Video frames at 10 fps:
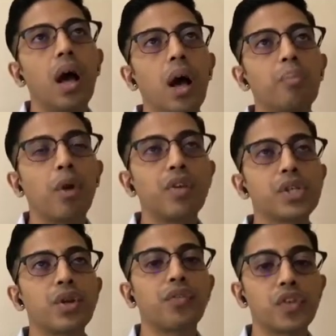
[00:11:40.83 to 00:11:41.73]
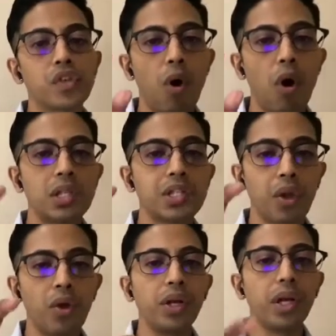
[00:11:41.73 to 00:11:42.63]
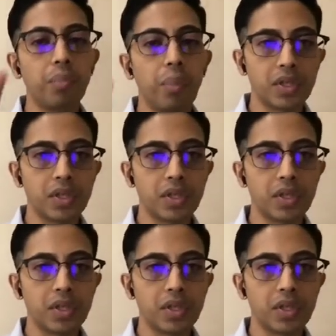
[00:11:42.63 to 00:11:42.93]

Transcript: provision of a small security deposit,